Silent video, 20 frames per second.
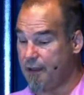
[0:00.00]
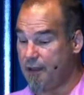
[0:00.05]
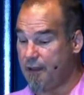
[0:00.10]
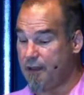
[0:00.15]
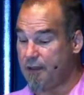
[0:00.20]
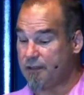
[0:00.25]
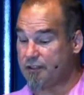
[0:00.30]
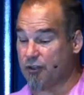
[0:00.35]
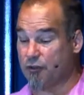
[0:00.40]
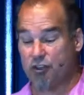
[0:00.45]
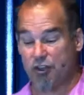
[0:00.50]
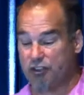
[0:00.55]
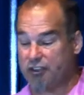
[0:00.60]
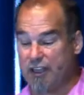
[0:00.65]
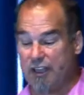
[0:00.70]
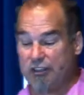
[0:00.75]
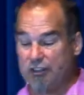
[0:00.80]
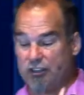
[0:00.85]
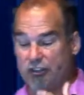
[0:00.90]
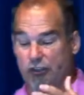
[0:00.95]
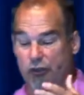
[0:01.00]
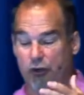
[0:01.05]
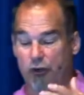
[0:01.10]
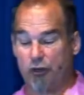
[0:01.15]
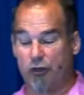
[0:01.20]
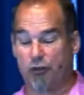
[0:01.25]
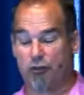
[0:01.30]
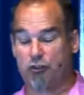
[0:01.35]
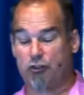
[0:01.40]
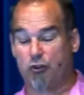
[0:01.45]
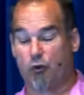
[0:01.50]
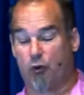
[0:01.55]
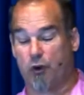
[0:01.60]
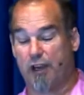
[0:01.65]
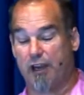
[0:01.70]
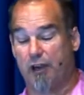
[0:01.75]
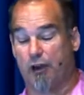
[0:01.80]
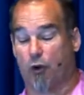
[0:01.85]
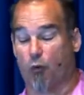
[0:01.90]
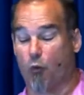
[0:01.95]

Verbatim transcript: So just insert your story here.